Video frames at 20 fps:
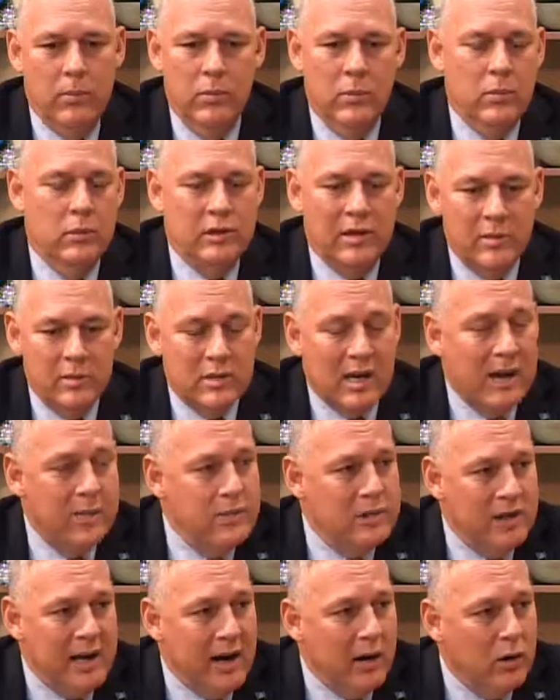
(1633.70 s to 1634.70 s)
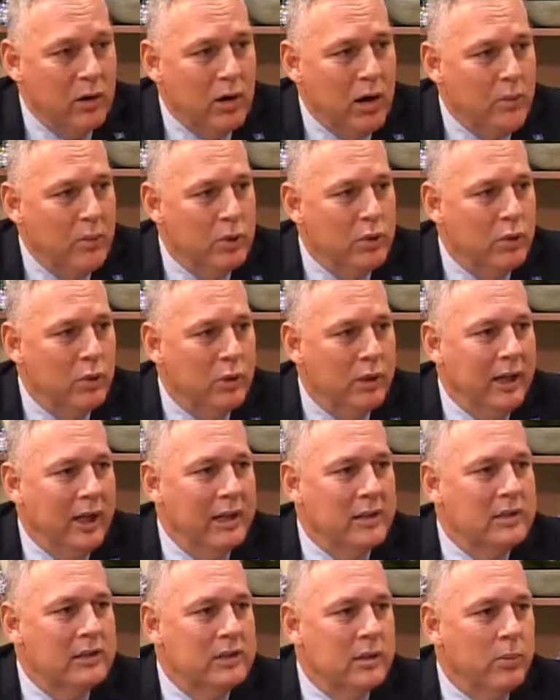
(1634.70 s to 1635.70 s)
sometimes CARICOM would go
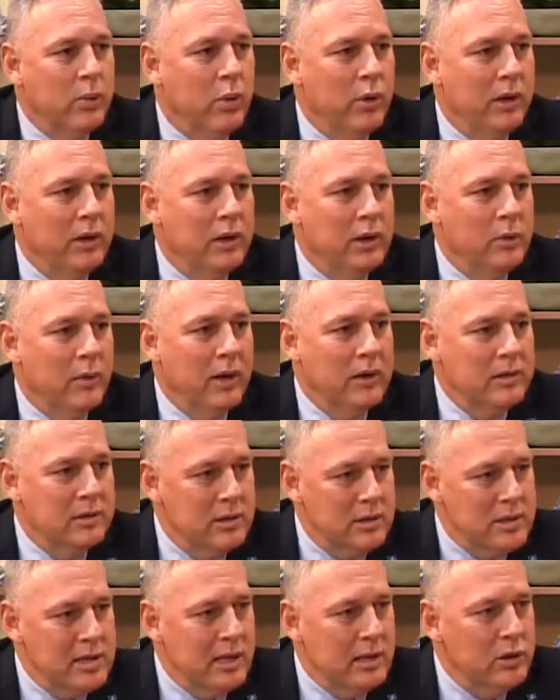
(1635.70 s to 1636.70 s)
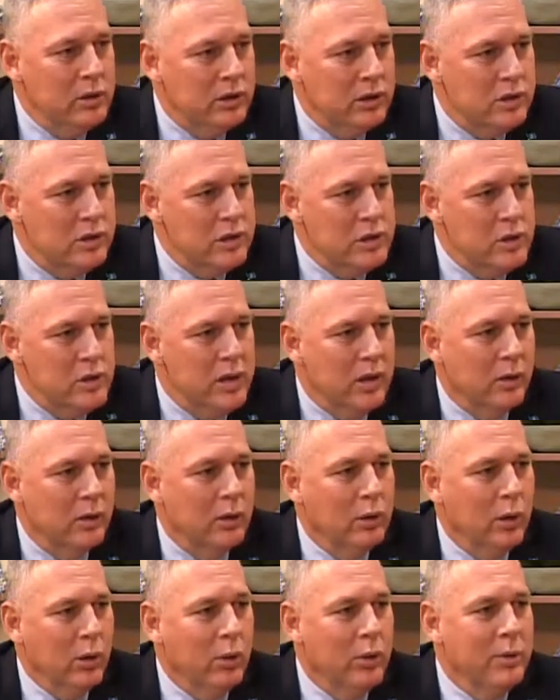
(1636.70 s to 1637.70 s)
against supporting the U.S., St. Lucia stood there
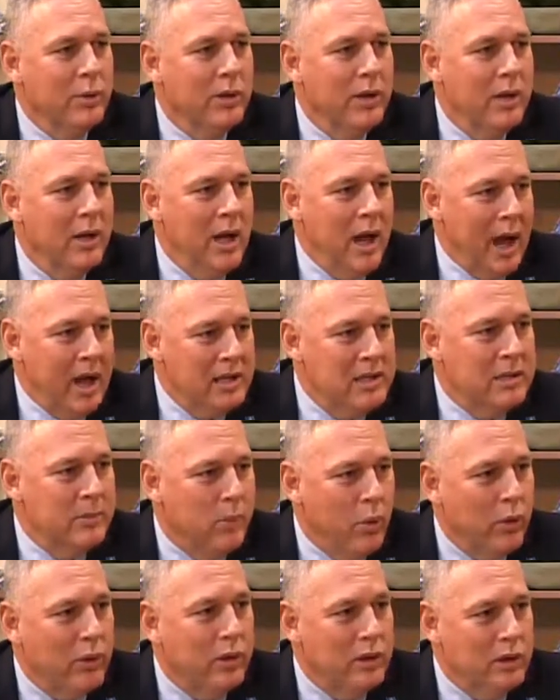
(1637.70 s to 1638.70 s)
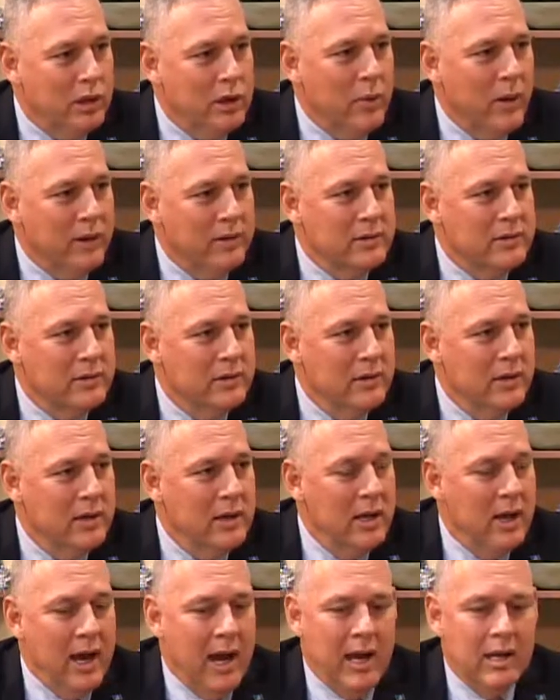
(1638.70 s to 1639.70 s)
alone and supported the U.S.
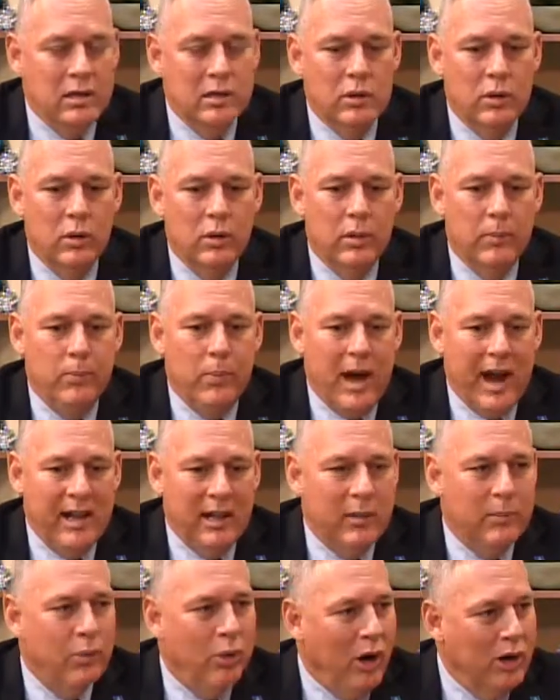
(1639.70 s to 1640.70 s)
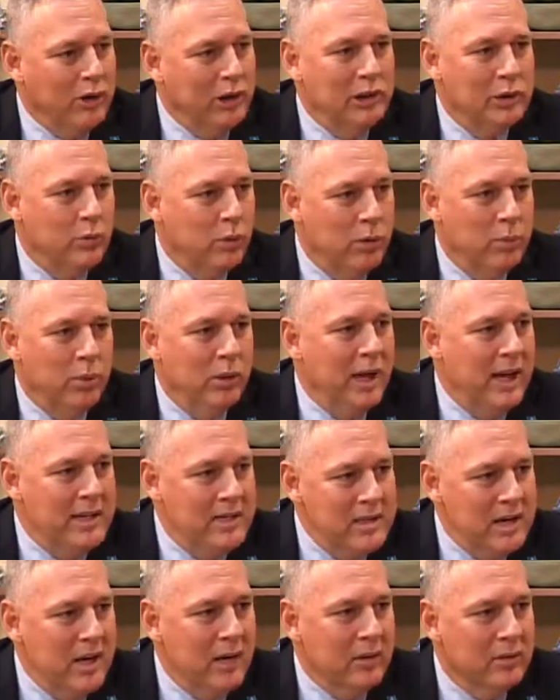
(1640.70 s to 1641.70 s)
And so the pilot projects were
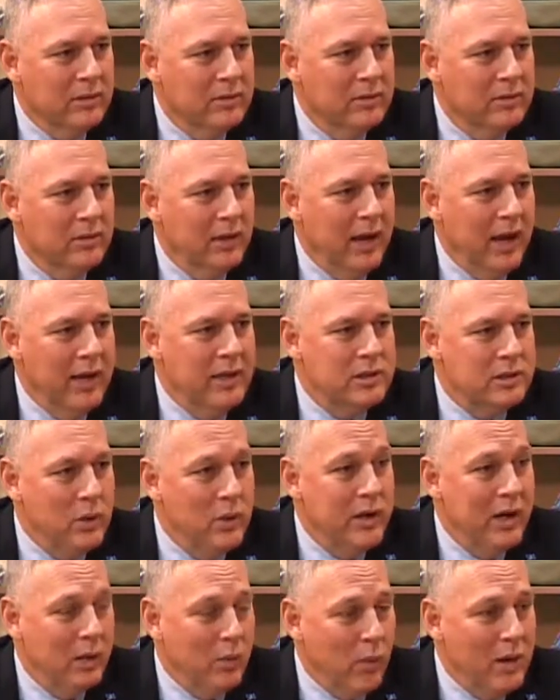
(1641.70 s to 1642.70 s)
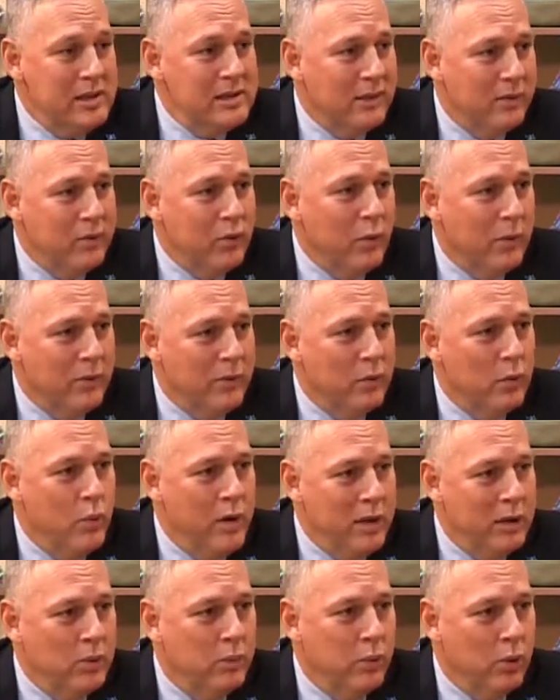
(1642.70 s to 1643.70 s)
placed here. And so there was a form of
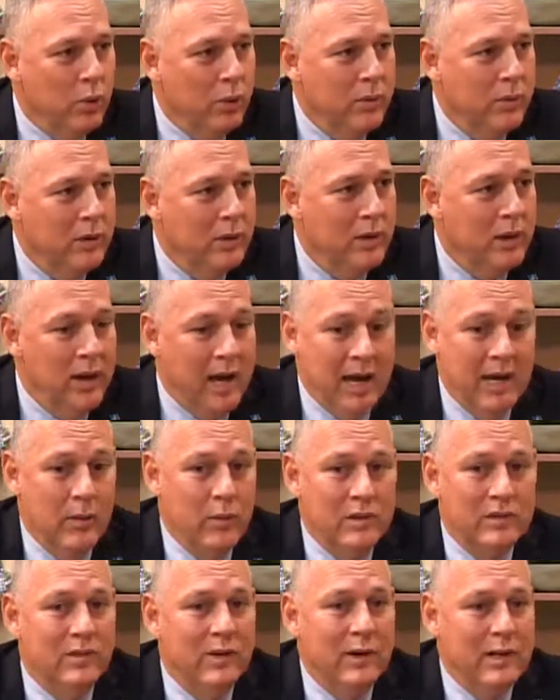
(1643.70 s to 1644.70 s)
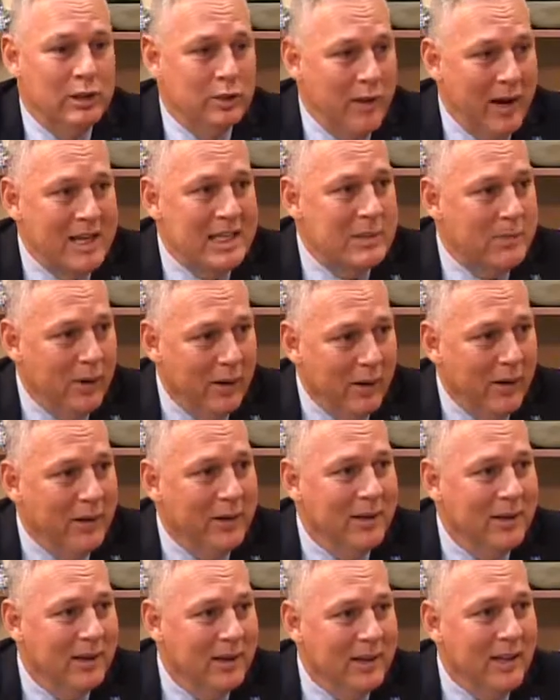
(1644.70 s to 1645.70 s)
quid pro. And it was very transparent
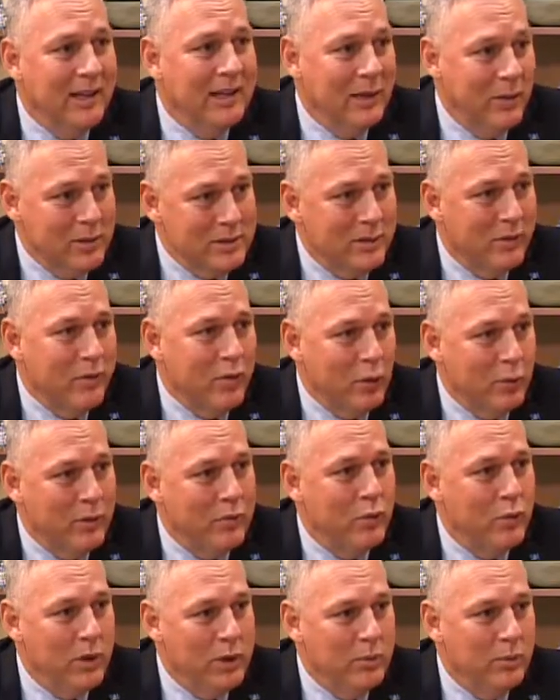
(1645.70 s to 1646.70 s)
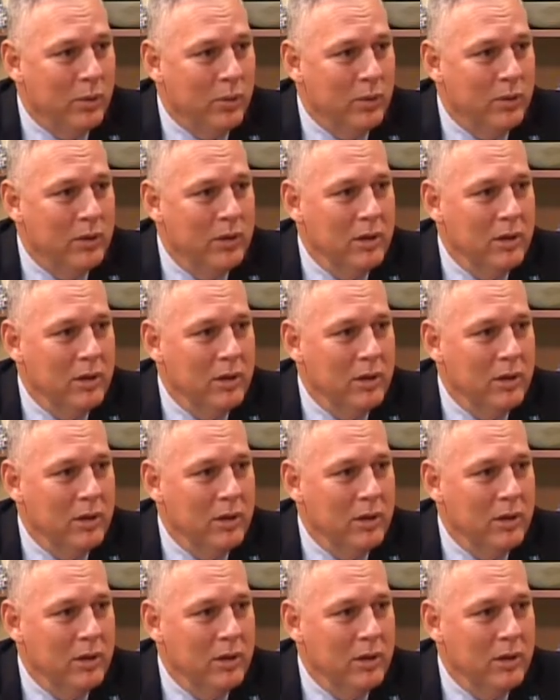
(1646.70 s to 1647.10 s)
that there was a form of quid pro.